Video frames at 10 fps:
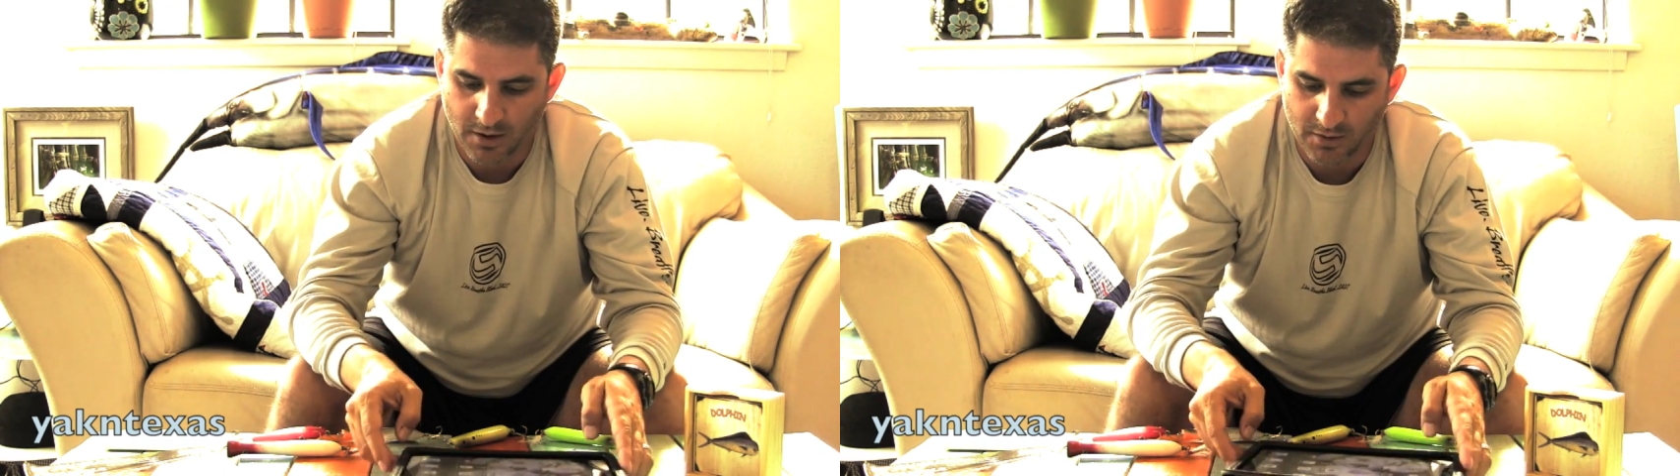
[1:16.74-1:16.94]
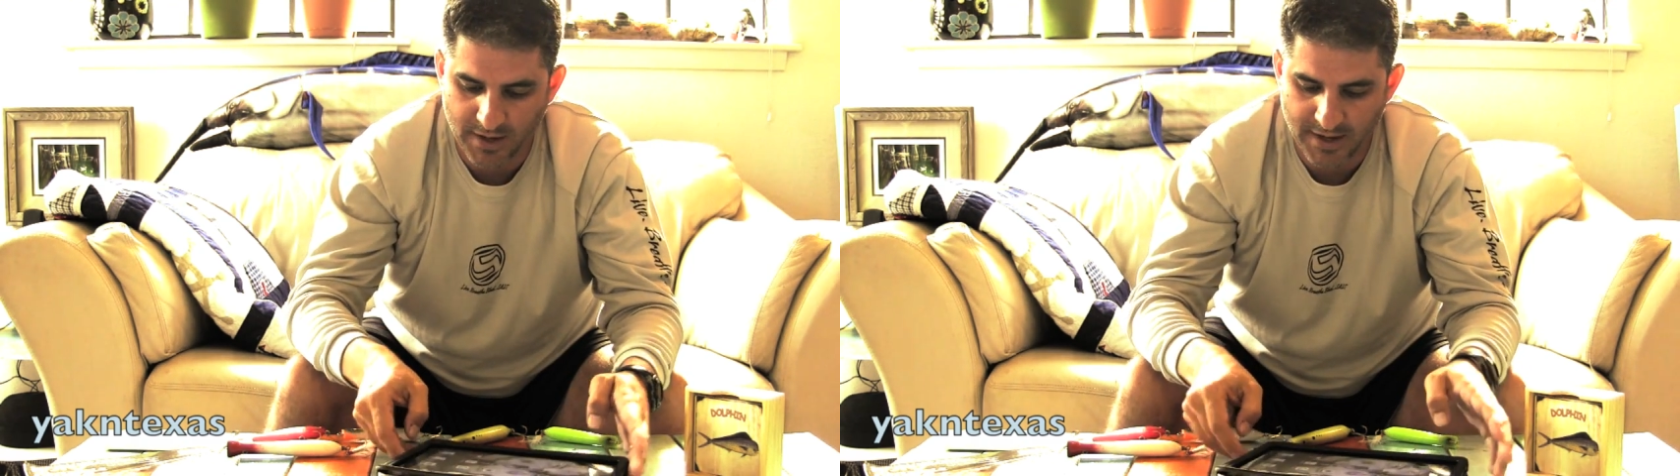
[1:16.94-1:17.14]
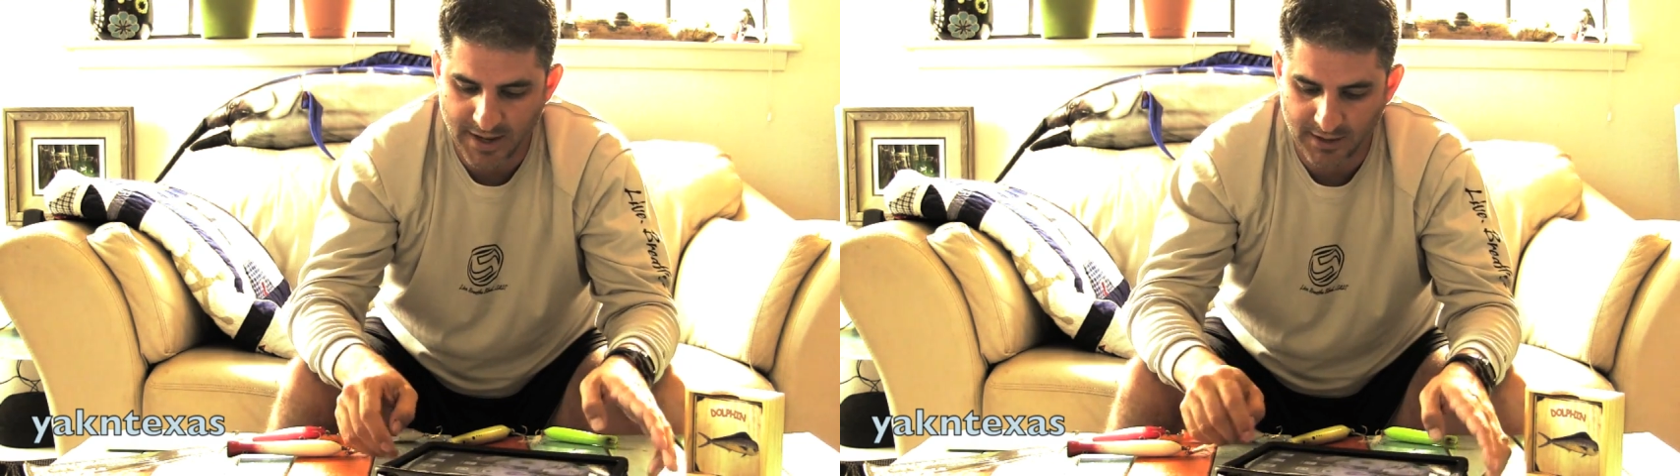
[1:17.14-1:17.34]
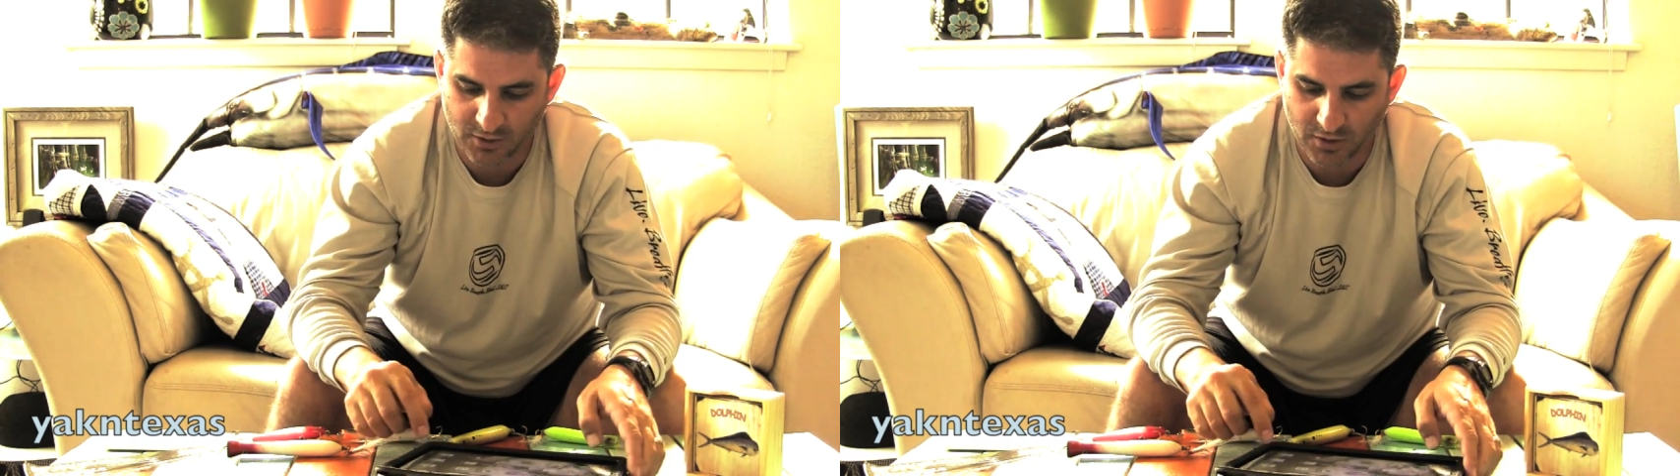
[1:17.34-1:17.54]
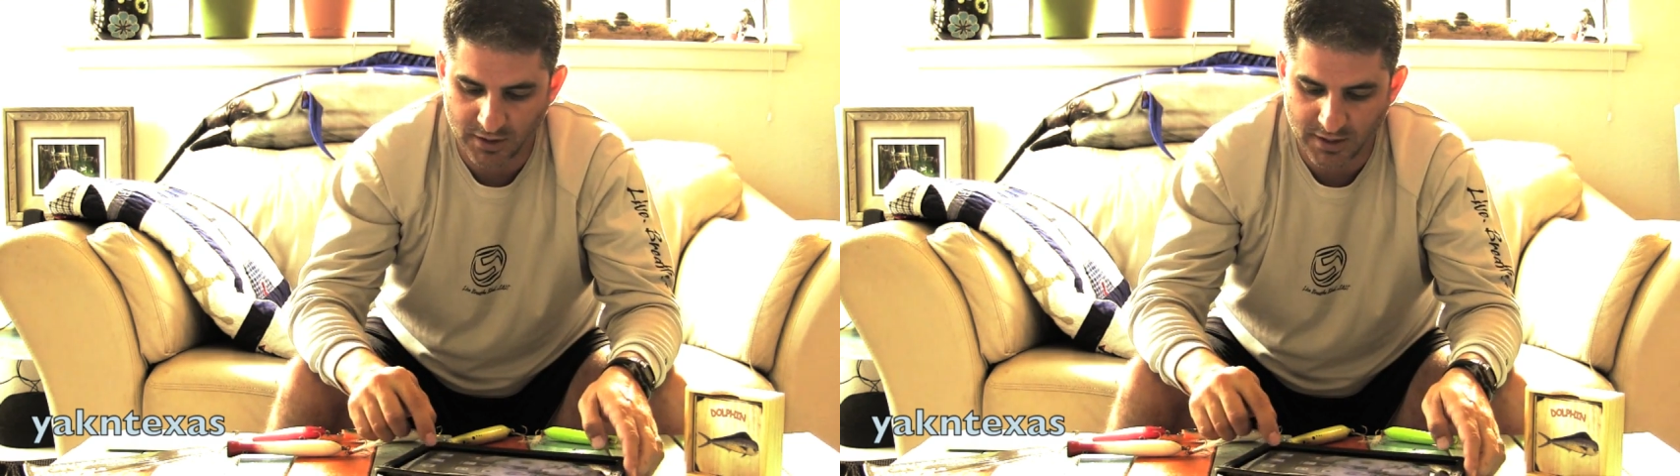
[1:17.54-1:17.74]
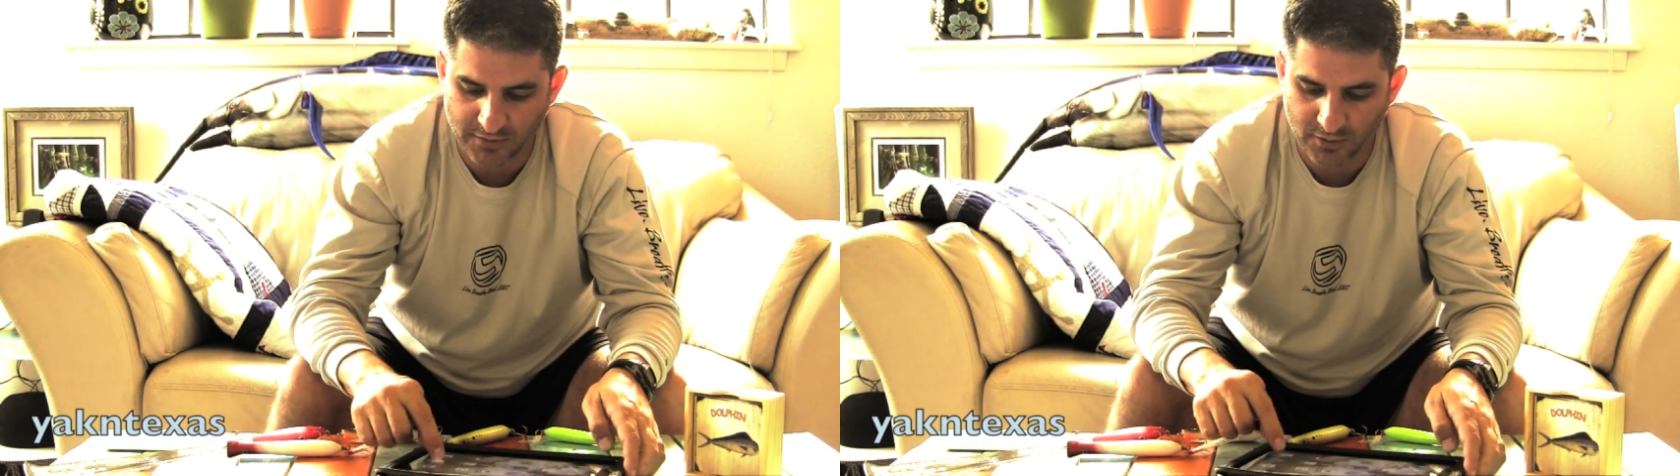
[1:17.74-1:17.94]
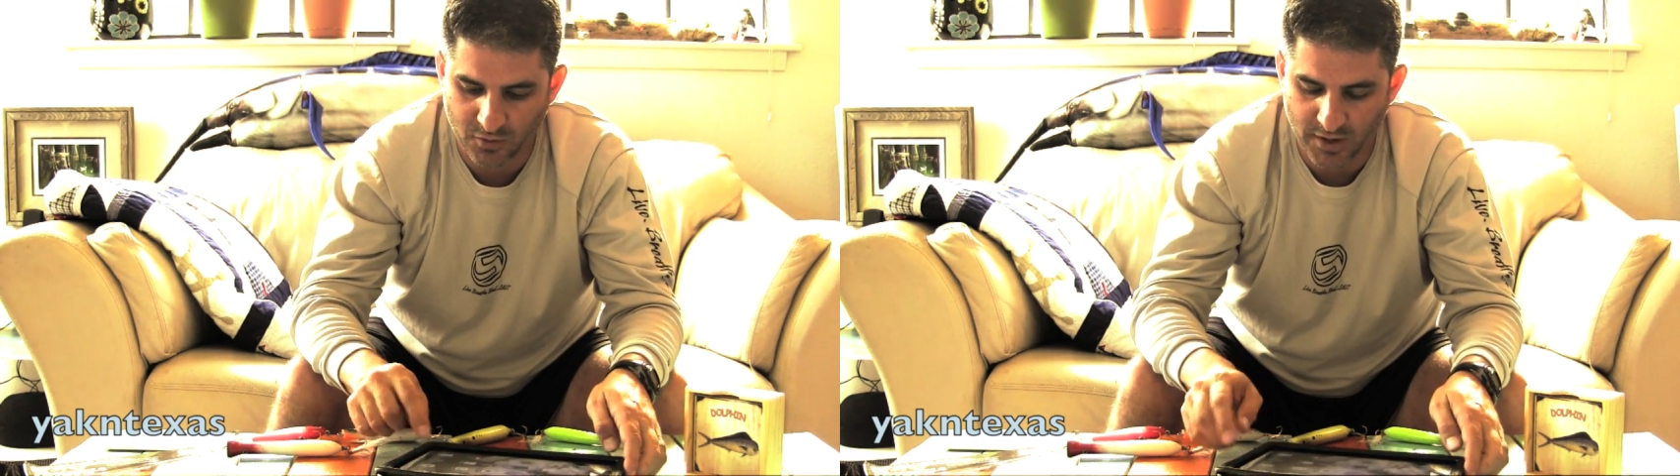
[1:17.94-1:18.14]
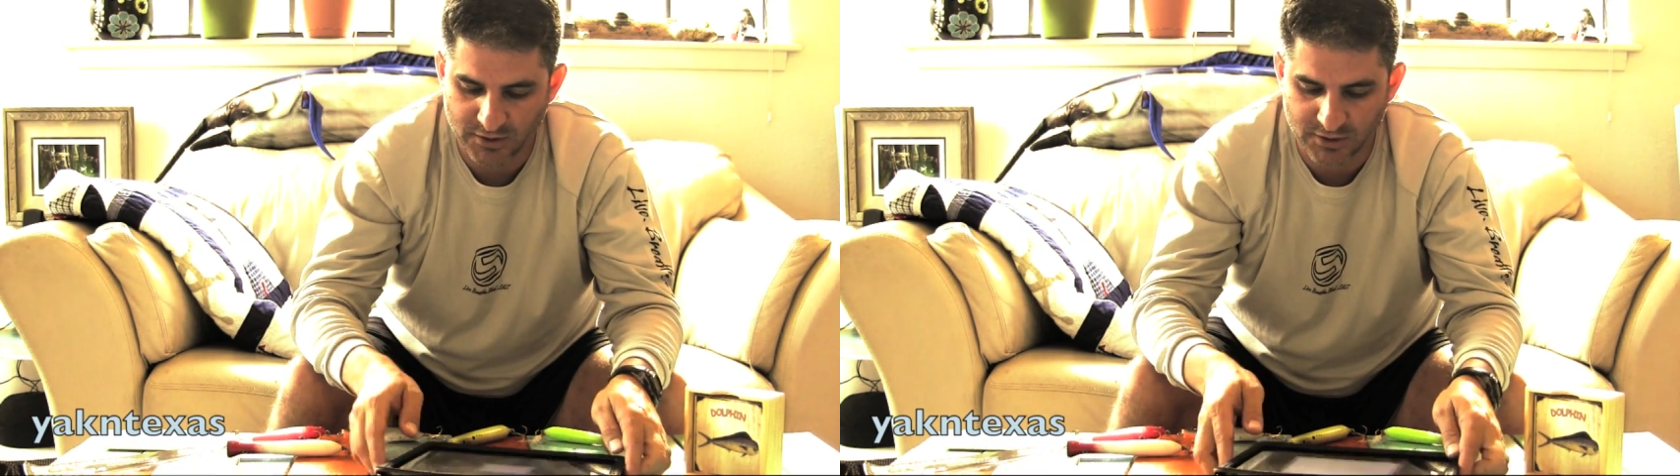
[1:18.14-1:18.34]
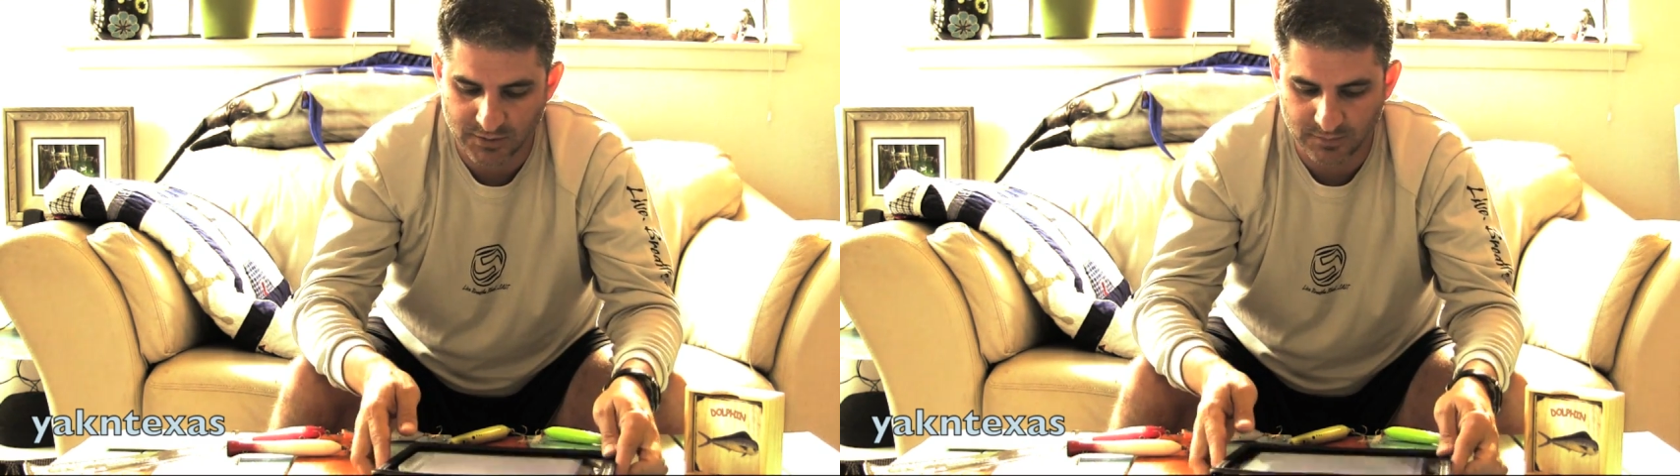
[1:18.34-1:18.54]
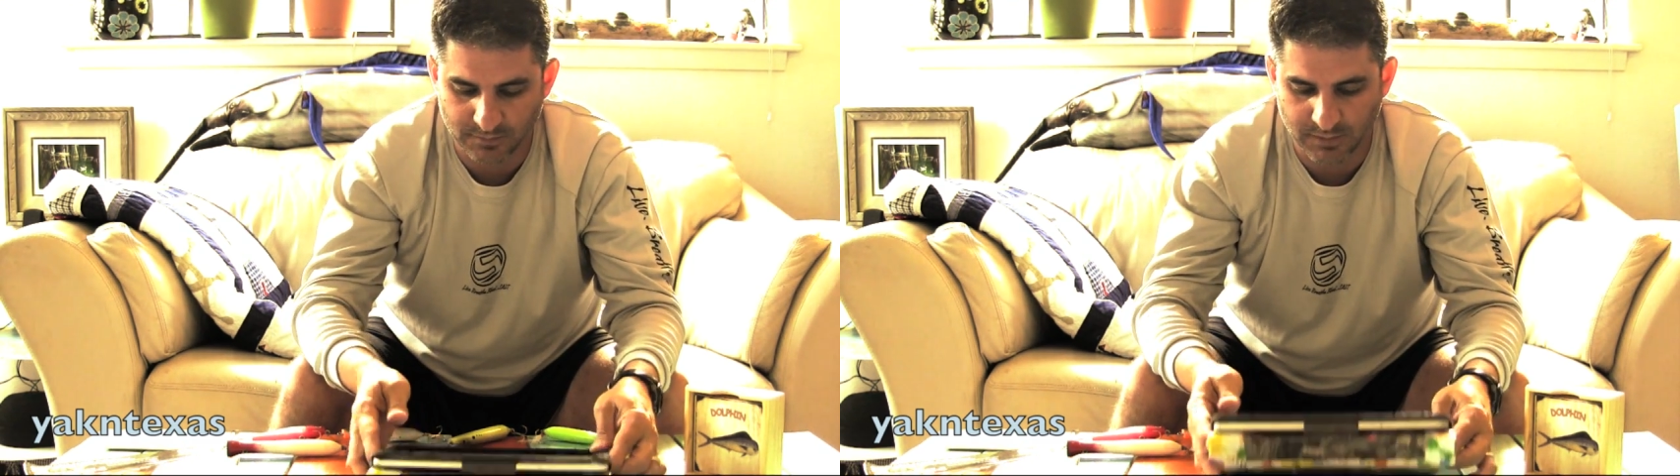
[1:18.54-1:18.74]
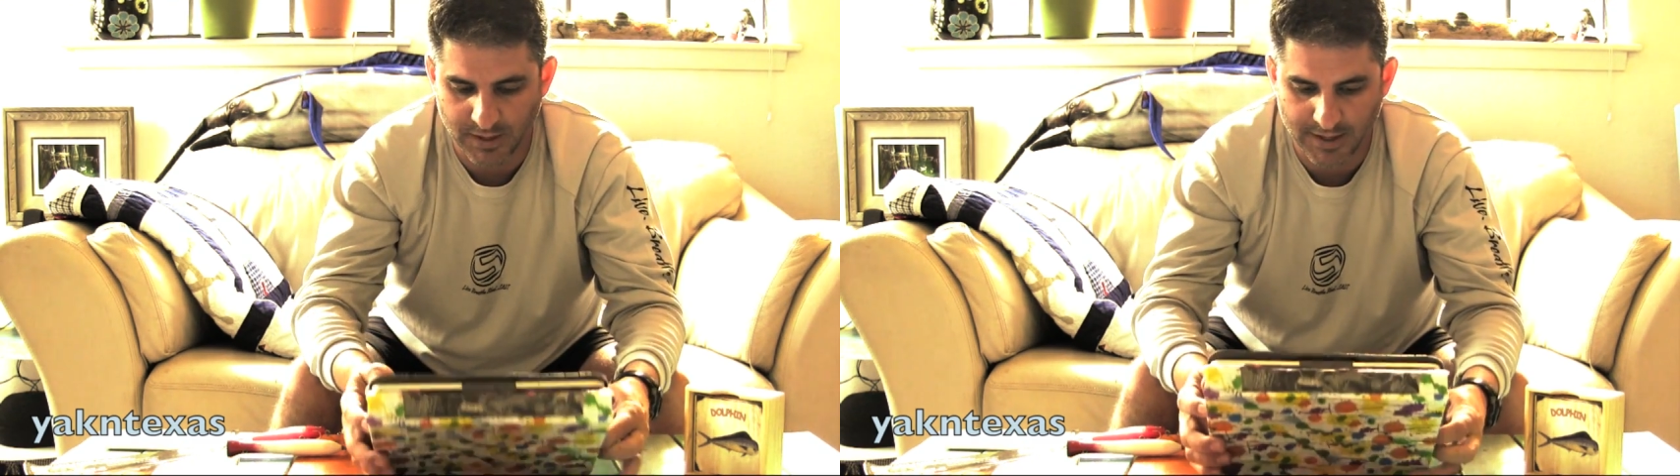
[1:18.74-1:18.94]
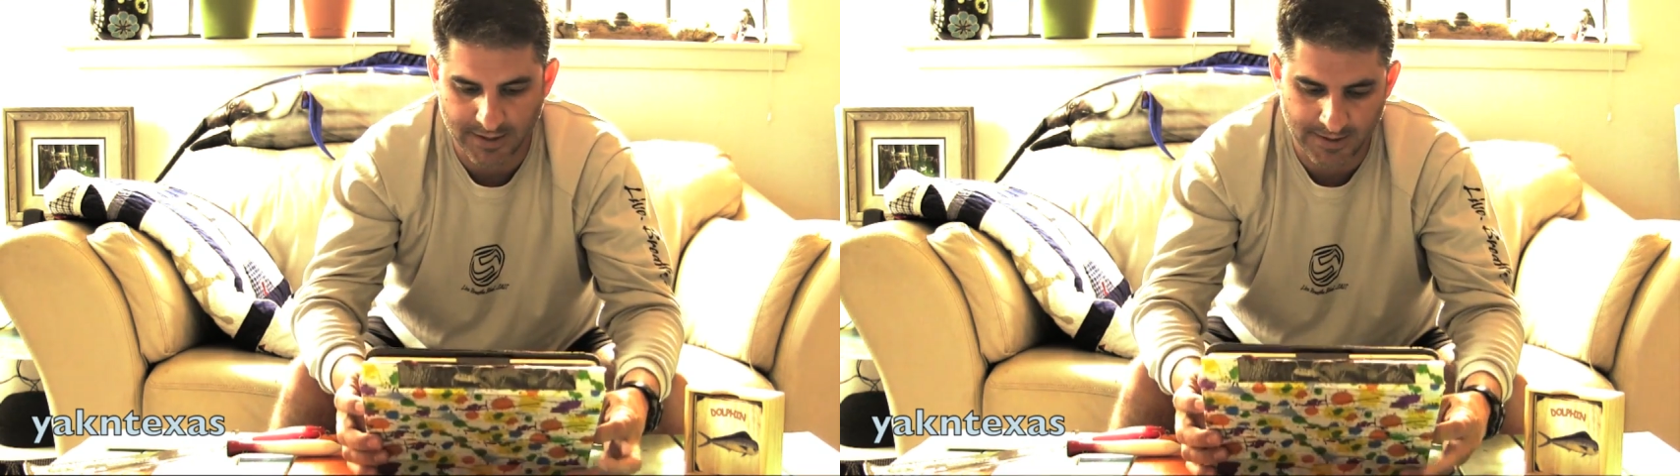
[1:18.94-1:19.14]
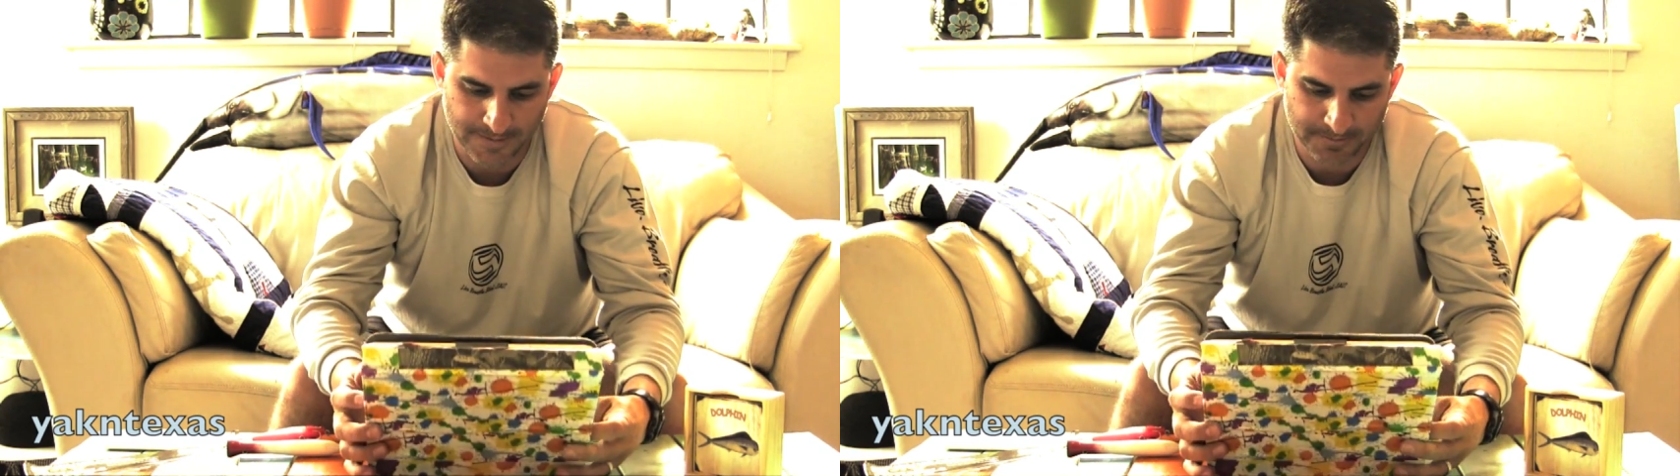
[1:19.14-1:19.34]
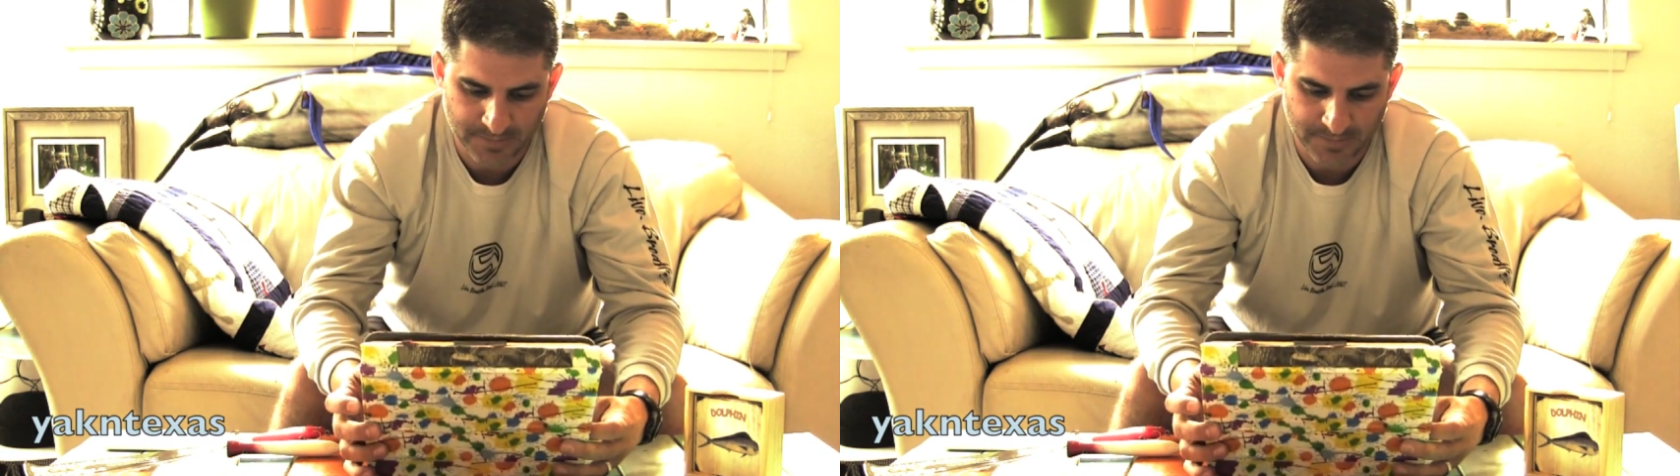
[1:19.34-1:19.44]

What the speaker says: Okay, he had another question, Blake.